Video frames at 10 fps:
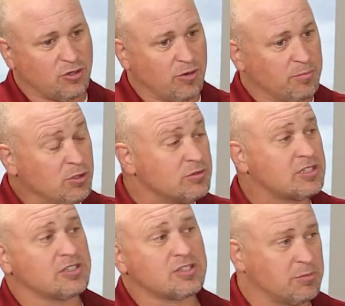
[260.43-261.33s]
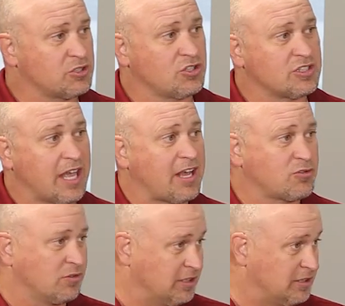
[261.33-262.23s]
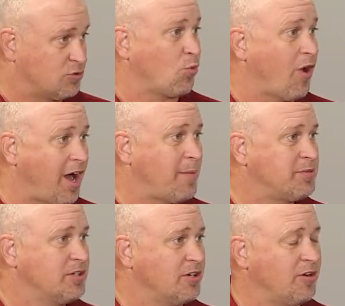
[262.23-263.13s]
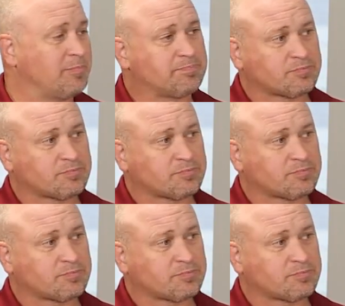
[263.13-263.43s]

your immune system is just naturally dropped. You know,